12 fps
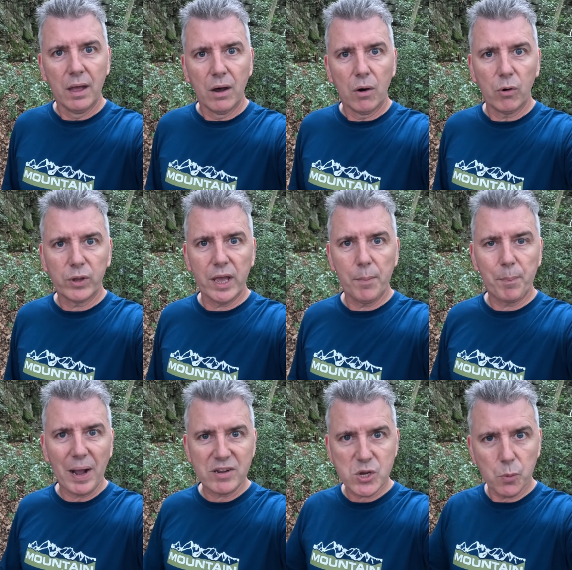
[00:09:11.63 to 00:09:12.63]
Okay,
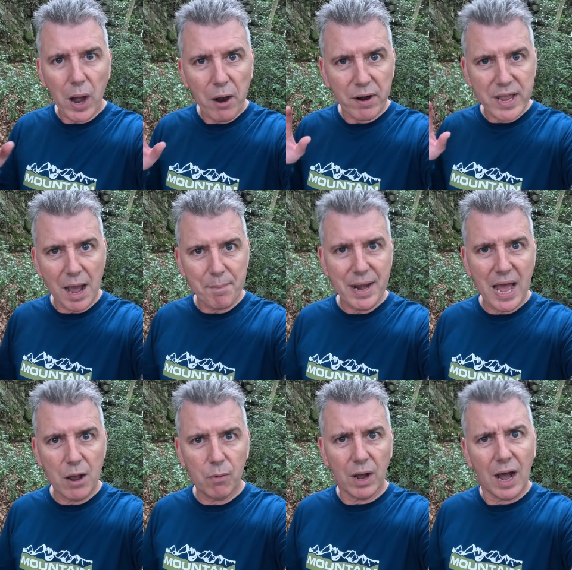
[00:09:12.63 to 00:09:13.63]
back to where I am
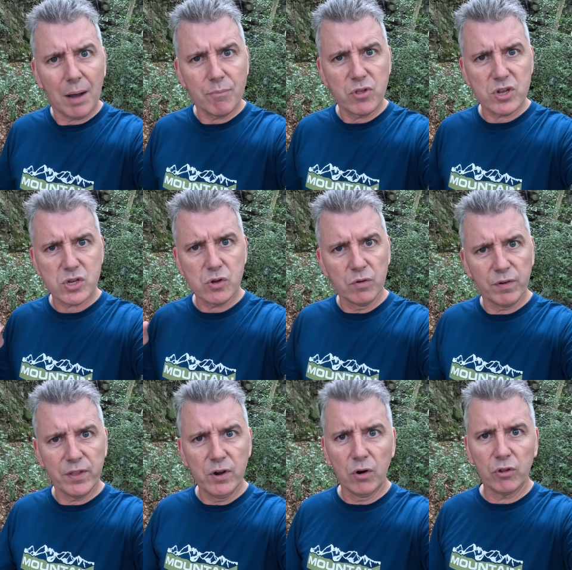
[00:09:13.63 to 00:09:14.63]
now. I'm just over
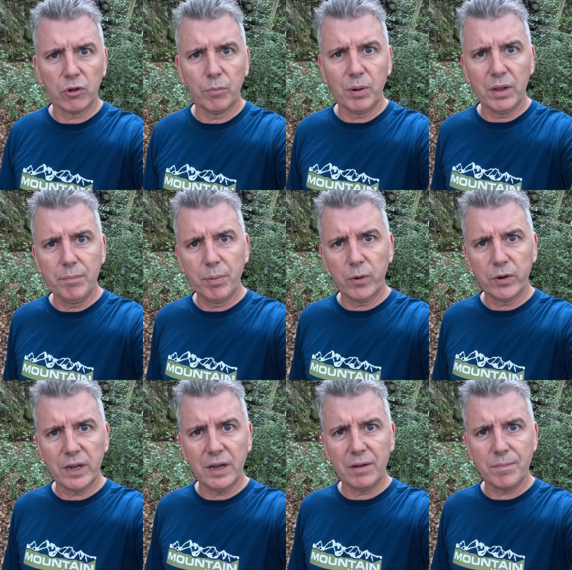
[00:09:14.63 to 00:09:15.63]
the Northumberland
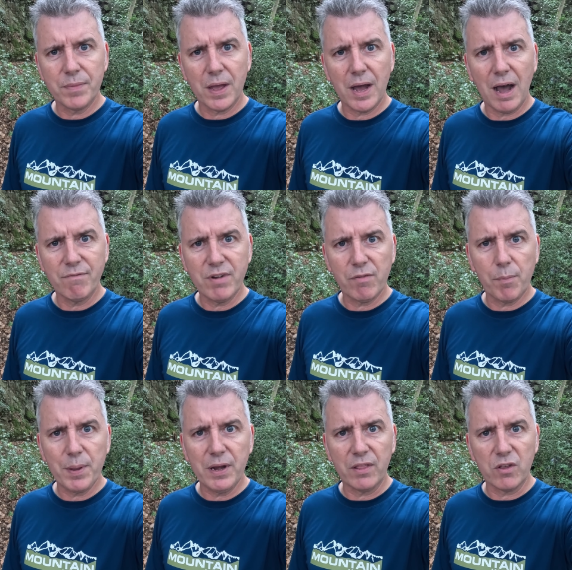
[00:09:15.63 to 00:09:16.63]
border. I've never
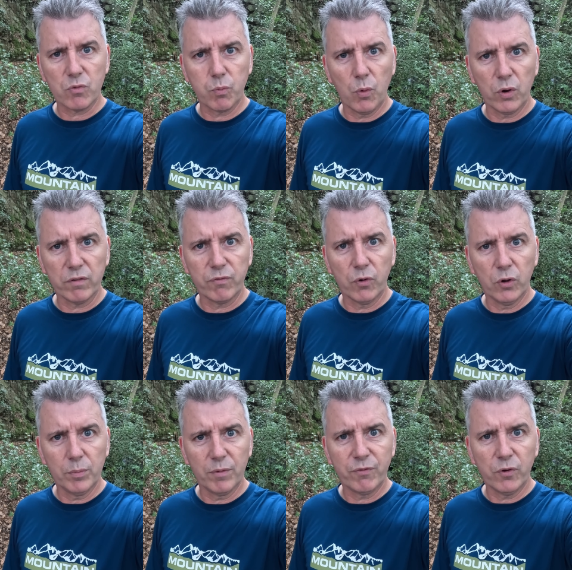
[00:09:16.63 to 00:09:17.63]
been to this
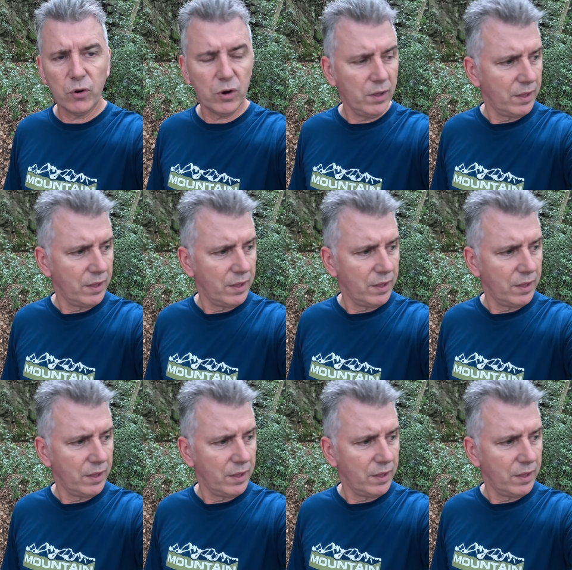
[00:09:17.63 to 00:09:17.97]
waterfall before.